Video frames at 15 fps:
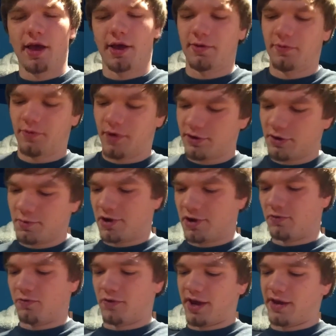whether I'm going
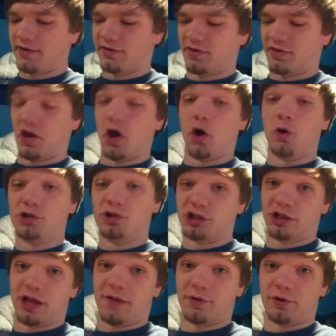to raise the
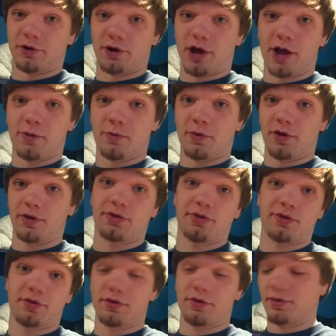ocean level or not
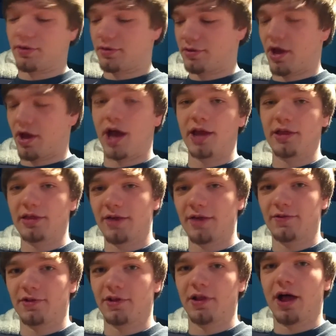with the height
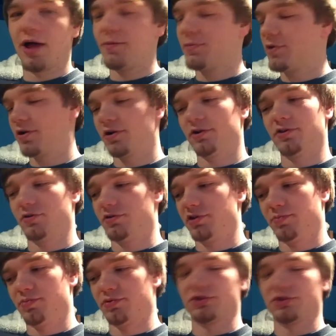level, I'm going to totally
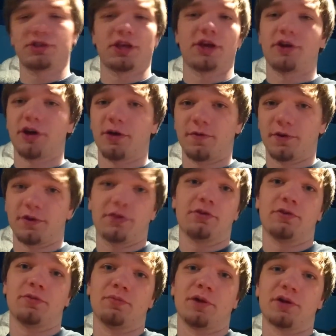push that off
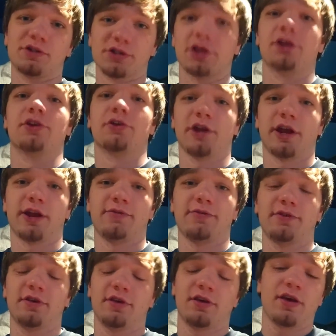until much later in
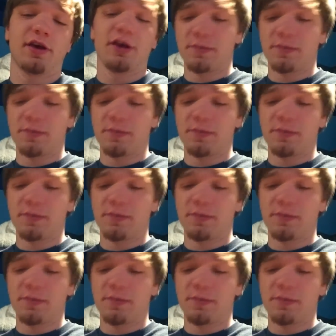NFC,